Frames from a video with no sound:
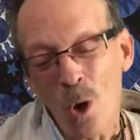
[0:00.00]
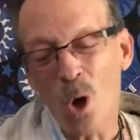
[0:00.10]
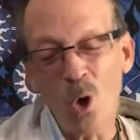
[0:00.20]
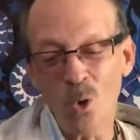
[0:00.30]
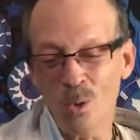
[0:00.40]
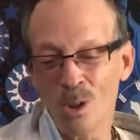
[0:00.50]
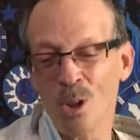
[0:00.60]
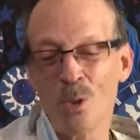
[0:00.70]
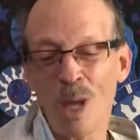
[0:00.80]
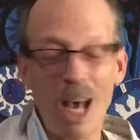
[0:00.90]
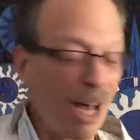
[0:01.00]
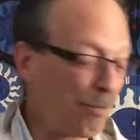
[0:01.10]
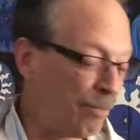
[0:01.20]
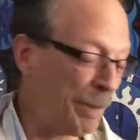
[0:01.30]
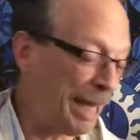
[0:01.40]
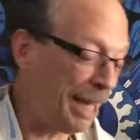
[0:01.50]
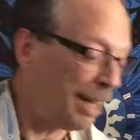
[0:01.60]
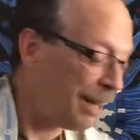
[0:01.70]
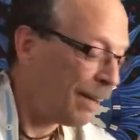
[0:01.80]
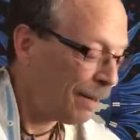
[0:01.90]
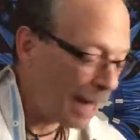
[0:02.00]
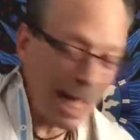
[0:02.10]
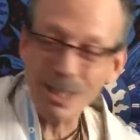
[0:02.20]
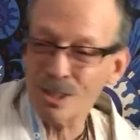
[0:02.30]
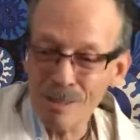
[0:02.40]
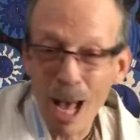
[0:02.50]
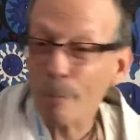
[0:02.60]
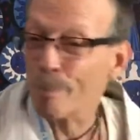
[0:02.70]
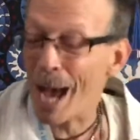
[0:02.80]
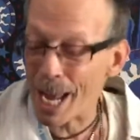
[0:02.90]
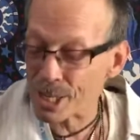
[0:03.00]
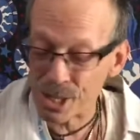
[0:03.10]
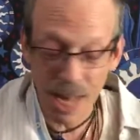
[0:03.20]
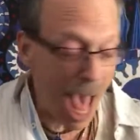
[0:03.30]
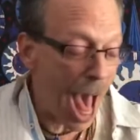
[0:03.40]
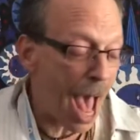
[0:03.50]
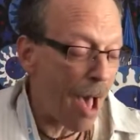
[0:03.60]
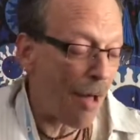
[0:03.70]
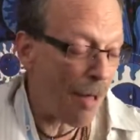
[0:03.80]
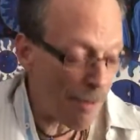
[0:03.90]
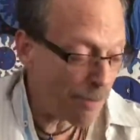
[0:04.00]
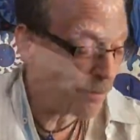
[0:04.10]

Oh no, not me, that's not my style.